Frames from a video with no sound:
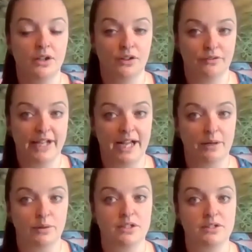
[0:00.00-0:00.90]
3
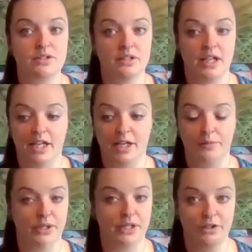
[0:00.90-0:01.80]
hours,
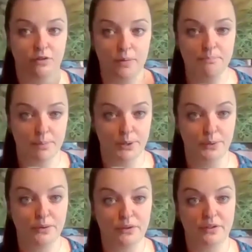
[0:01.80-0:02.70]
you get your own
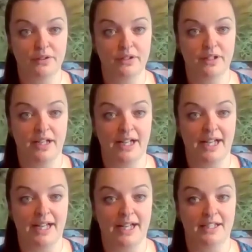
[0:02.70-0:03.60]
booth
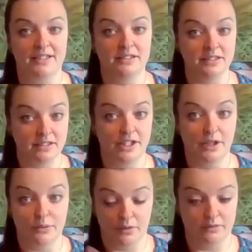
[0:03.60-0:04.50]
and, you know,